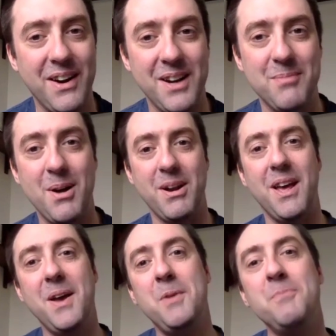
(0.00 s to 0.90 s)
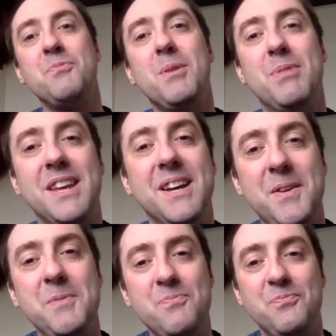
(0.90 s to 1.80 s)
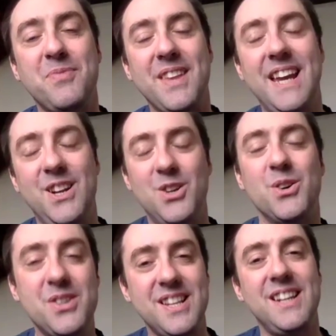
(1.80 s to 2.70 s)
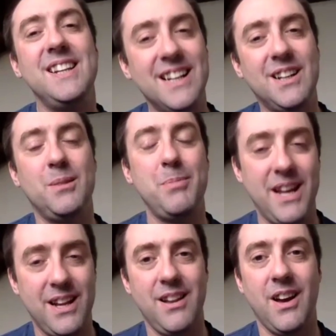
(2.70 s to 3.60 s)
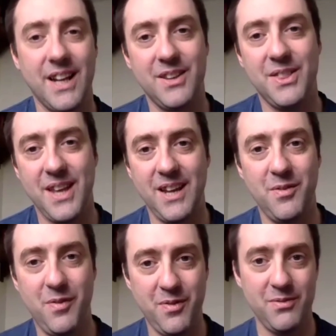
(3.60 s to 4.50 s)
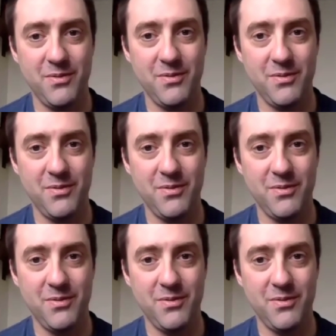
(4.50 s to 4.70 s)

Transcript: carrot in a moment. But it looks a little bit like they've